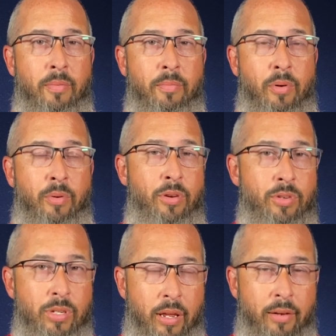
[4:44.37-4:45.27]
But when you
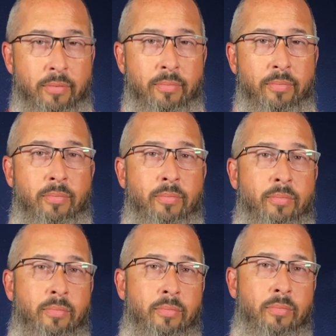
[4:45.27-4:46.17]
sin,
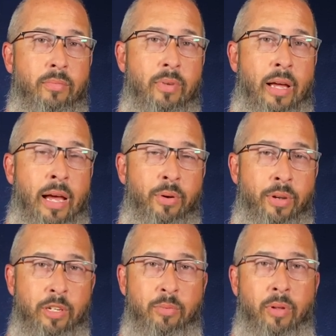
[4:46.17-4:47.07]
I will
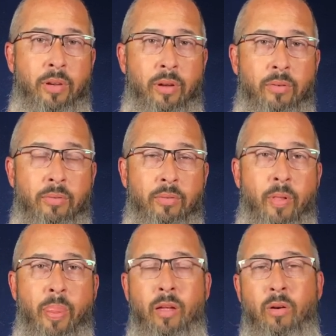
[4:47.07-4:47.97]
discipline you.
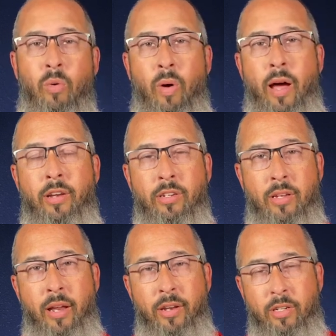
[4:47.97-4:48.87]
Why does
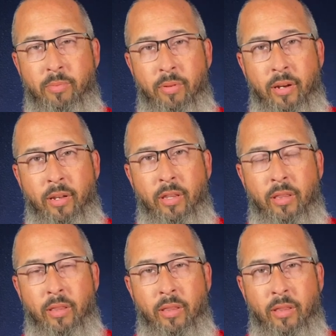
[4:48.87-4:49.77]
God discipline
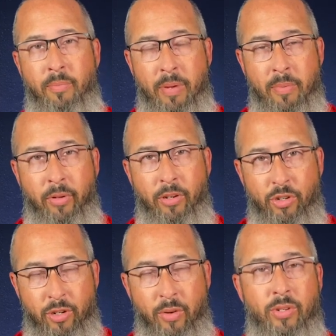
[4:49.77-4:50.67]
the people he's
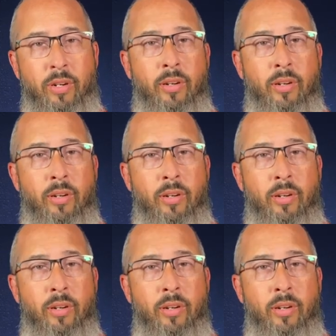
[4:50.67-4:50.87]
chosen?